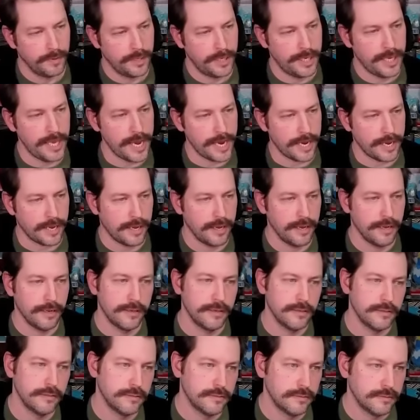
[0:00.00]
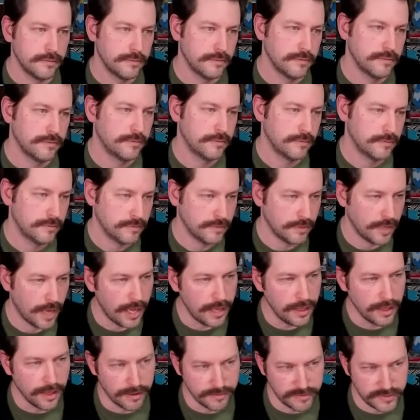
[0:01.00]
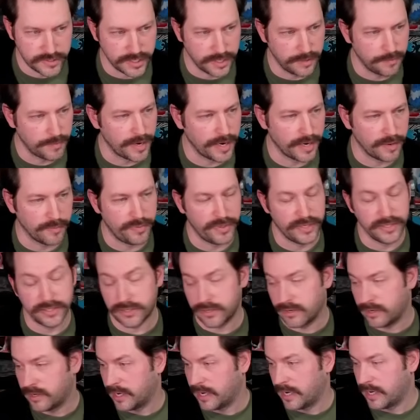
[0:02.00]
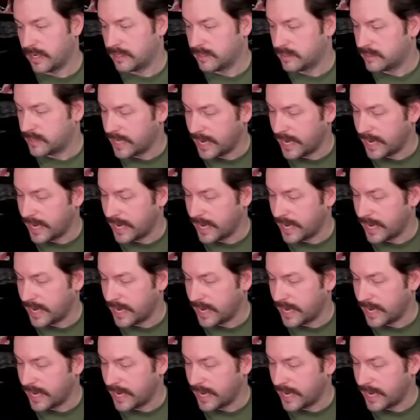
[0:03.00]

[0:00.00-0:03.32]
Kick. I love seeing Mega Pinsir again.